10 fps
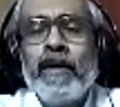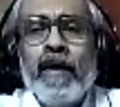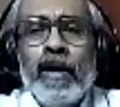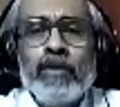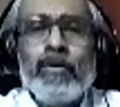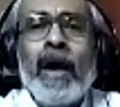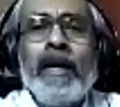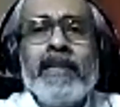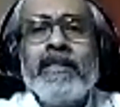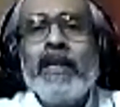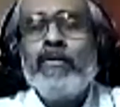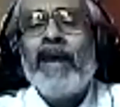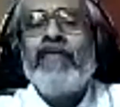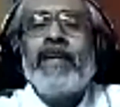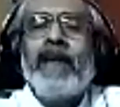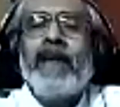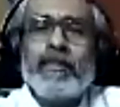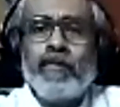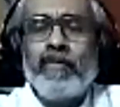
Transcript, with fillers: to understand to have a grasp over